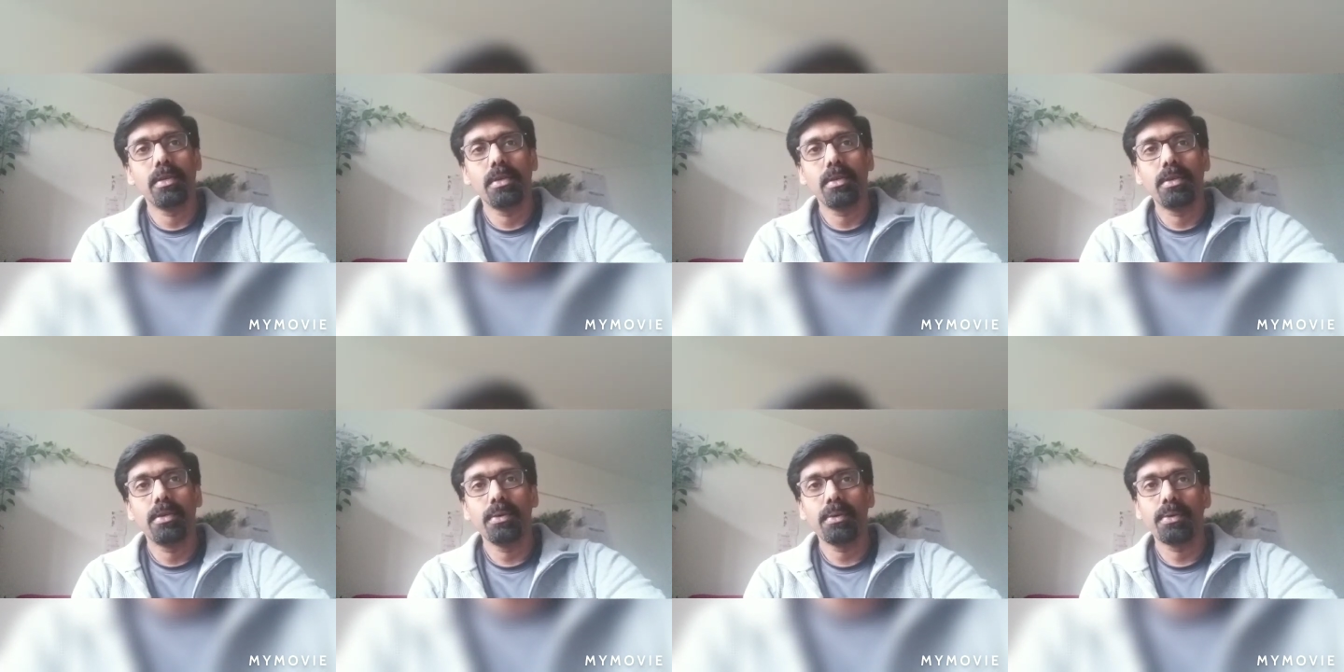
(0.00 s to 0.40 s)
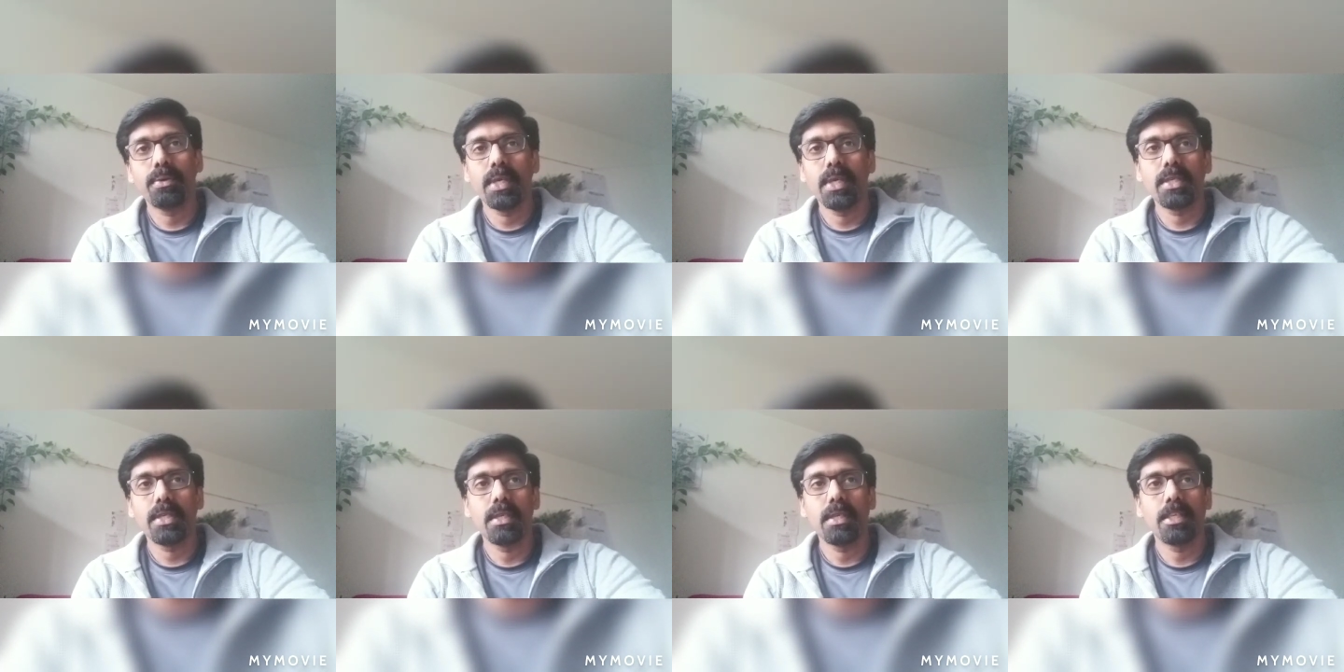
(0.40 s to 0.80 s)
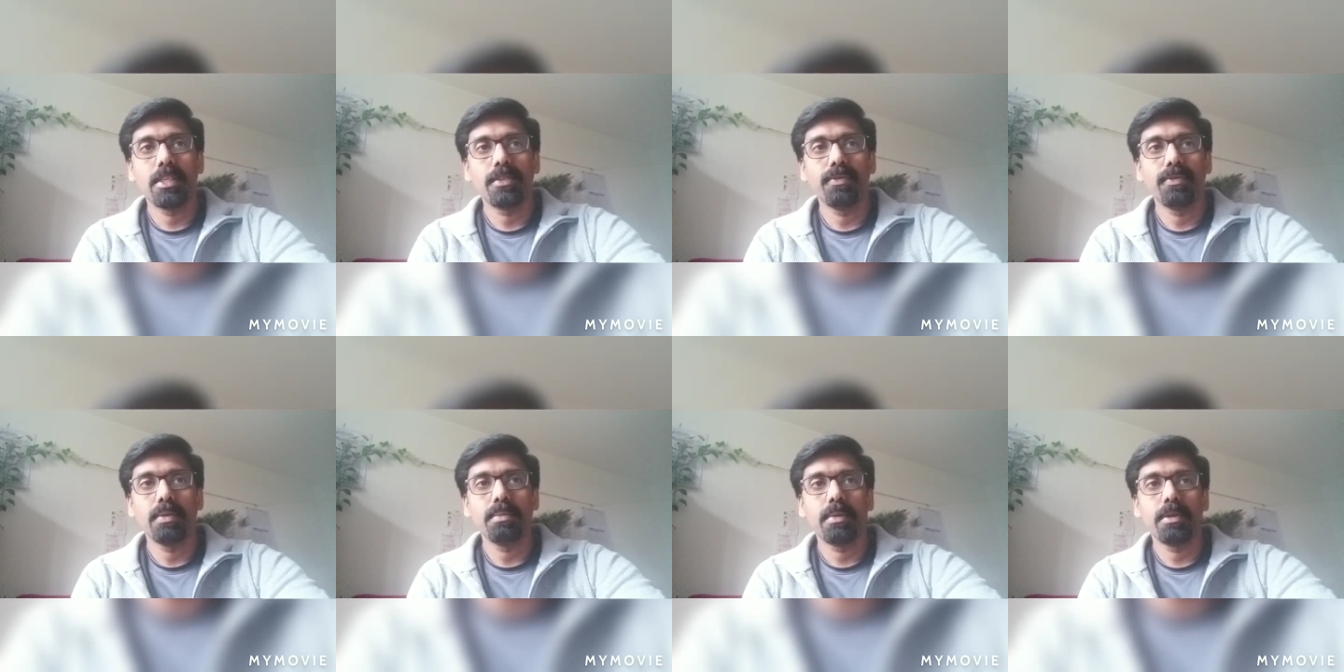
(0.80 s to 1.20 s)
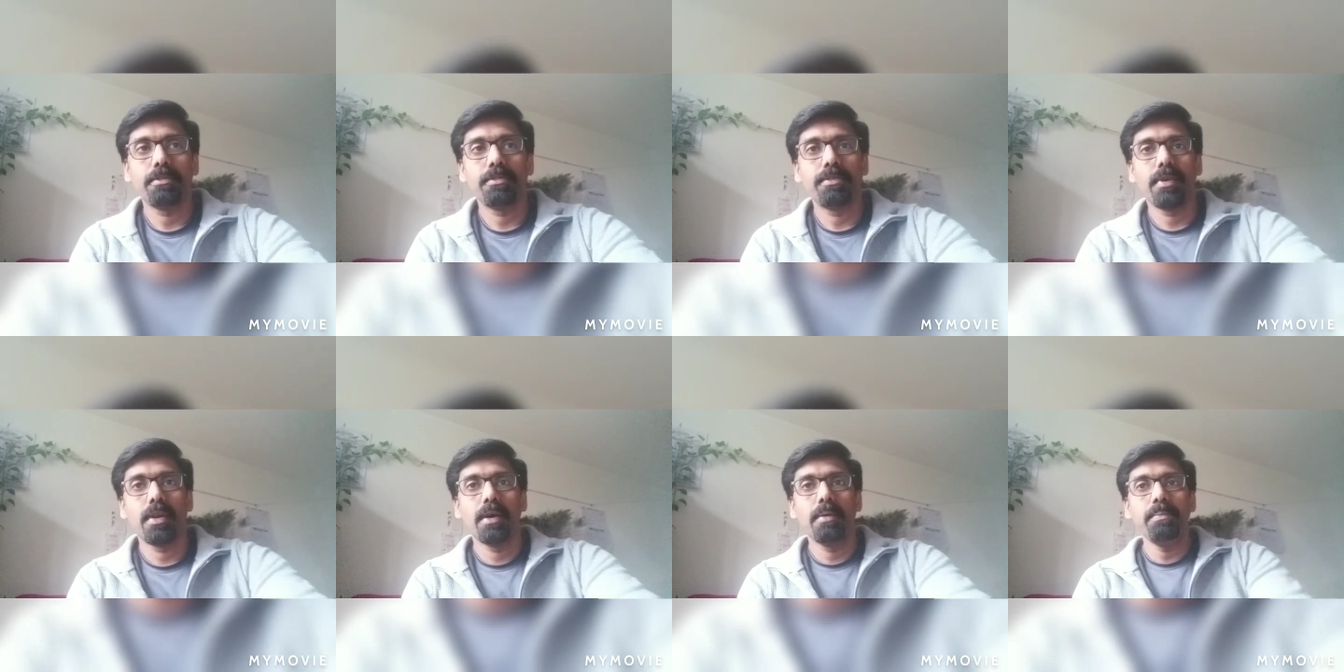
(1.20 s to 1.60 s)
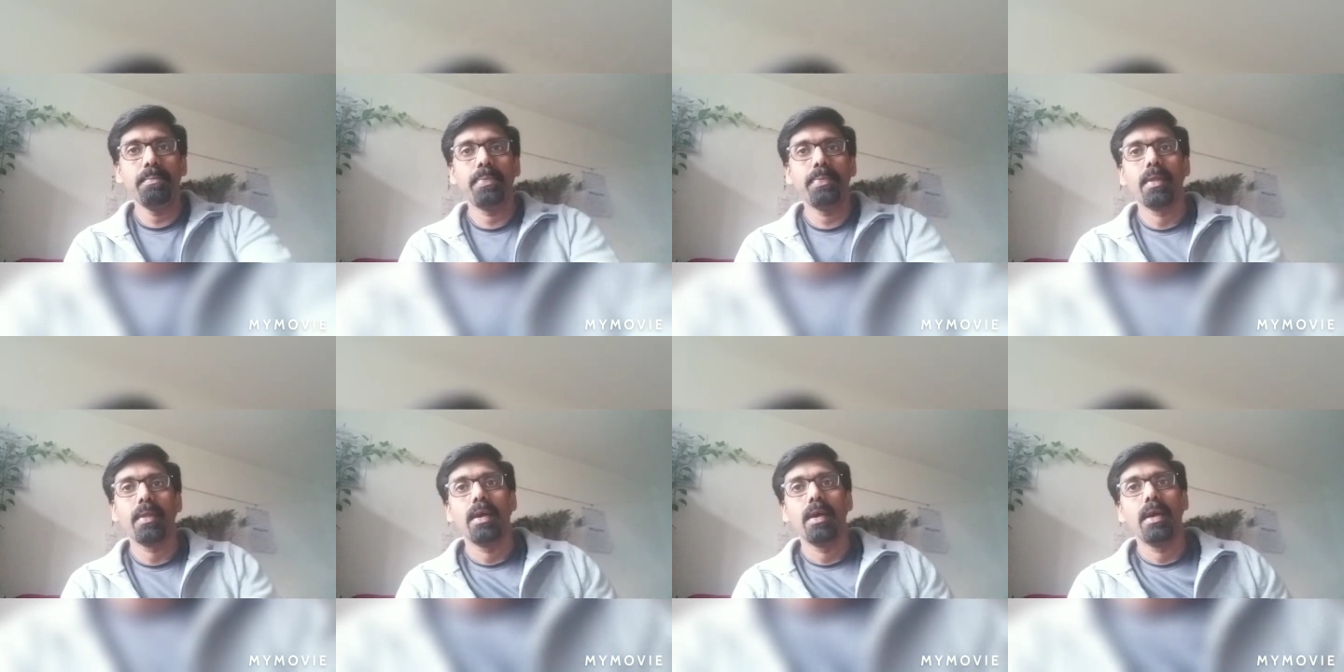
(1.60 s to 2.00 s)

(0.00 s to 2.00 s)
2 questions will be from